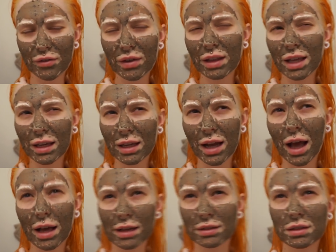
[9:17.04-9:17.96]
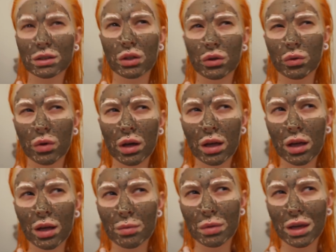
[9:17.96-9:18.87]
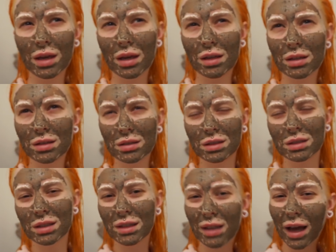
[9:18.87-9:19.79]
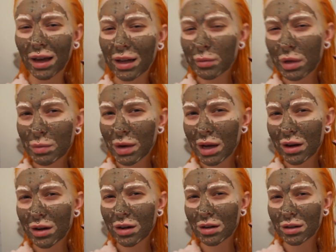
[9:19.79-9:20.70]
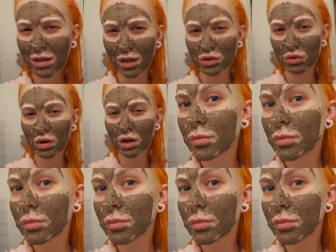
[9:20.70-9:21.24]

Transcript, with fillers: feel like it has to be just a tiny bit better, not sure.